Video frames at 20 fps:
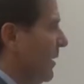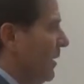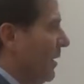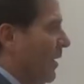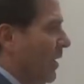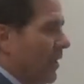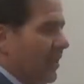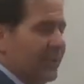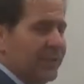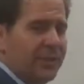
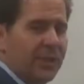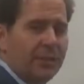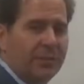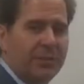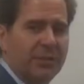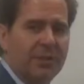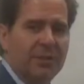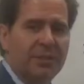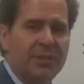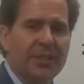Also,
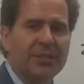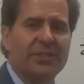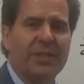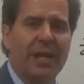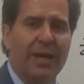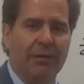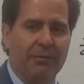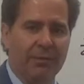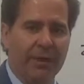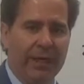
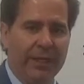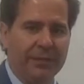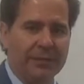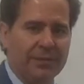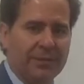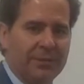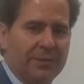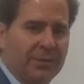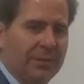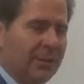discount
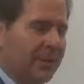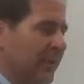rates.